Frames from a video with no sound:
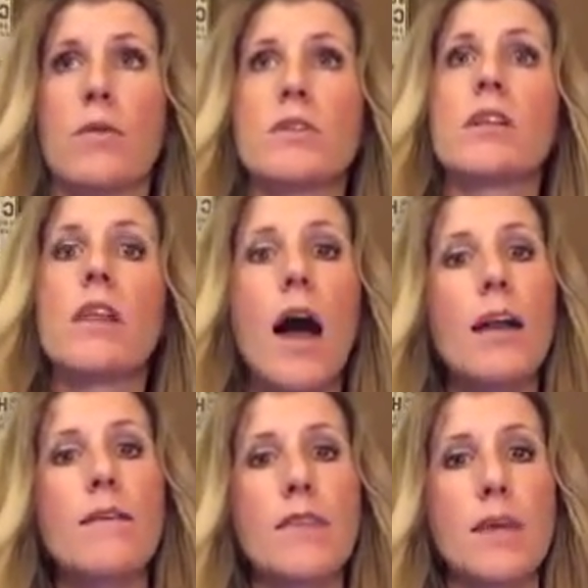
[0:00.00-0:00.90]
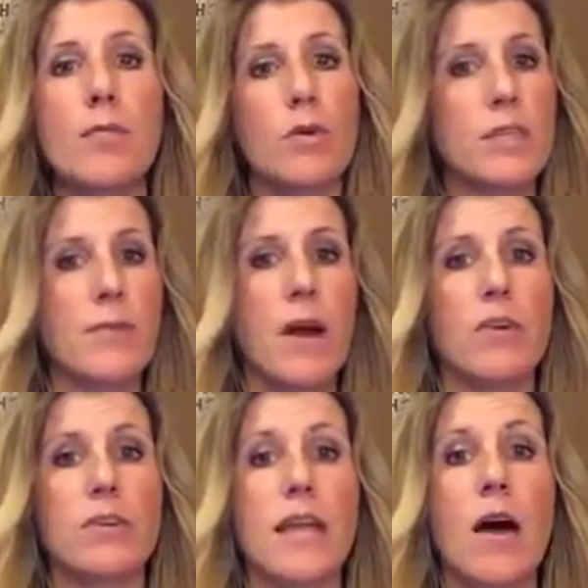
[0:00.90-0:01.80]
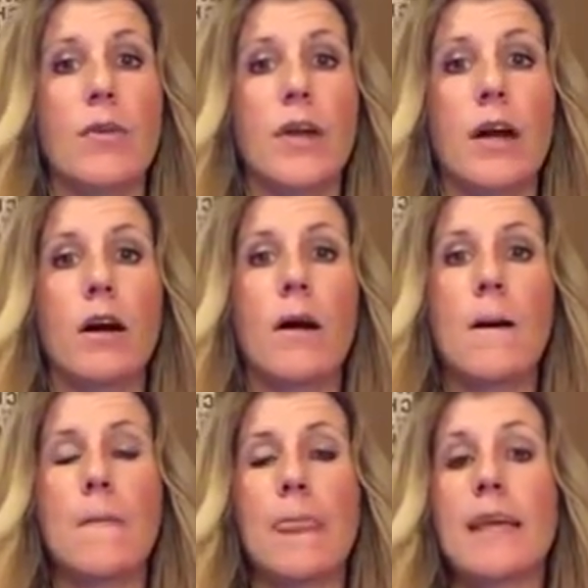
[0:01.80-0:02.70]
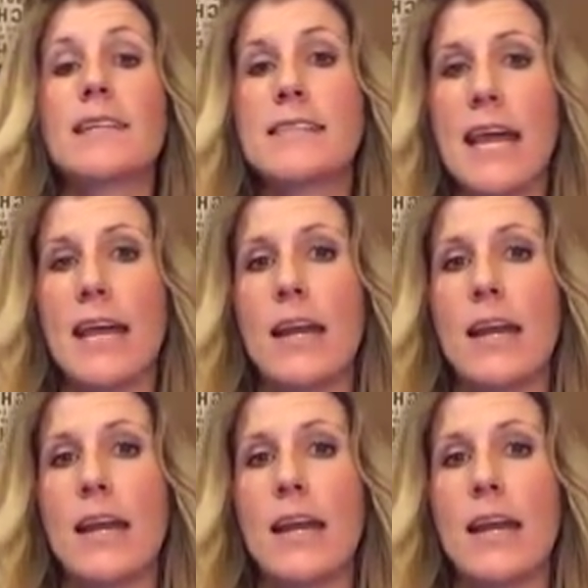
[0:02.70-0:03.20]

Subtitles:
which a lot of the protein powders out there contain.